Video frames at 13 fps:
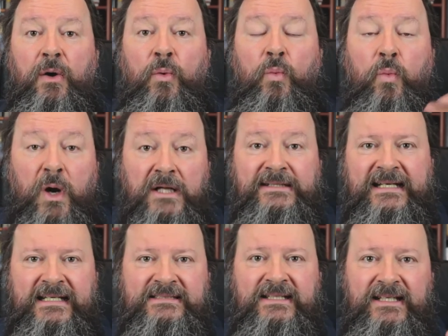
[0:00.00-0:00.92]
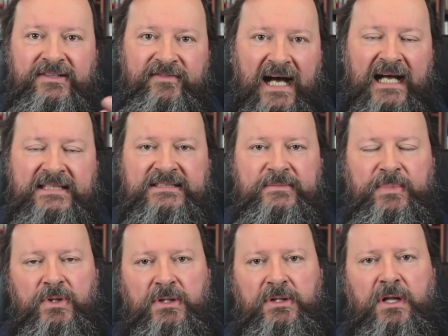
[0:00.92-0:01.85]
what is
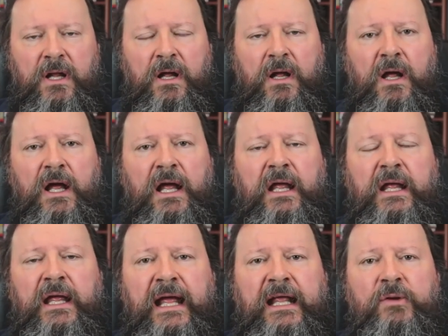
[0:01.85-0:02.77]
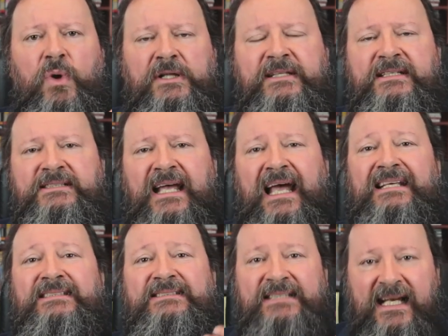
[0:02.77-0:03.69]
advisable and what is
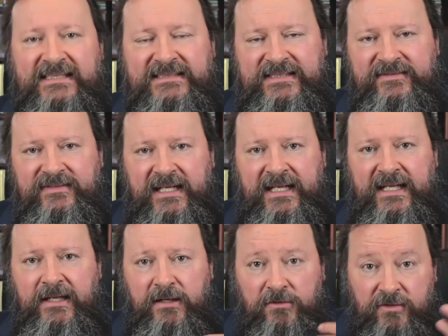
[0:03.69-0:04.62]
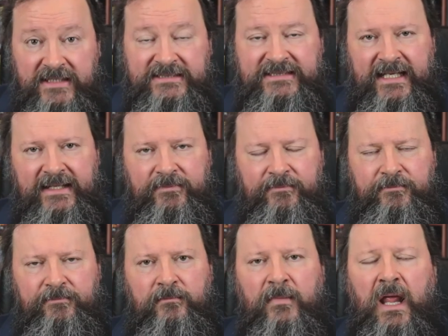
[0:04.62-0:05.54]
excessively risky.
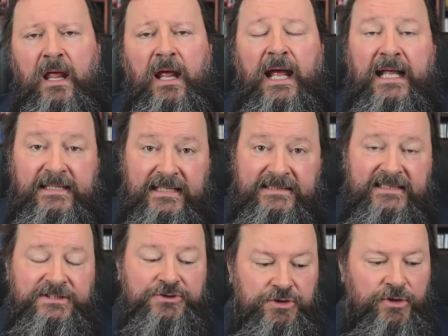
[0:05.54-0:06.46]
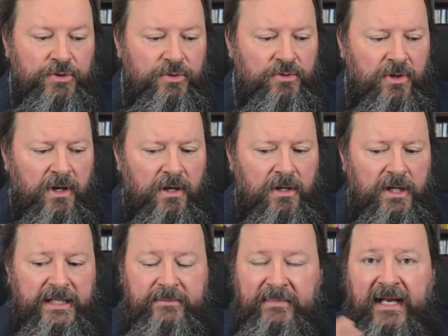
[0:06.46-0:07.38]
And this is true
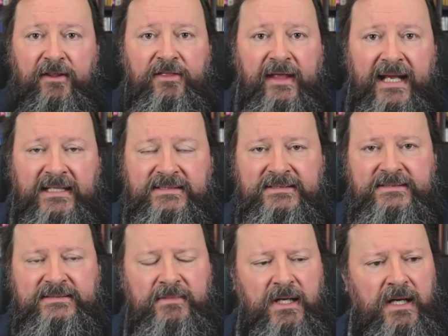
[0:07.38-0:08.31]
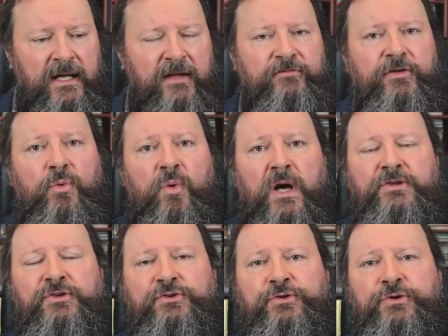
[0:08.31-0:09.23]
in many things. If you
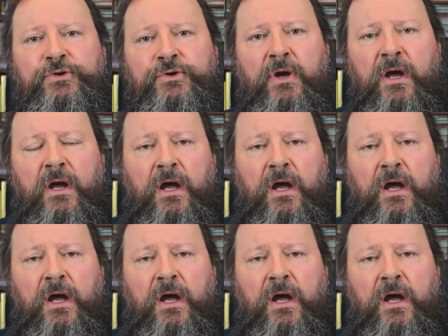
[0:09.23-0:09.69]
want to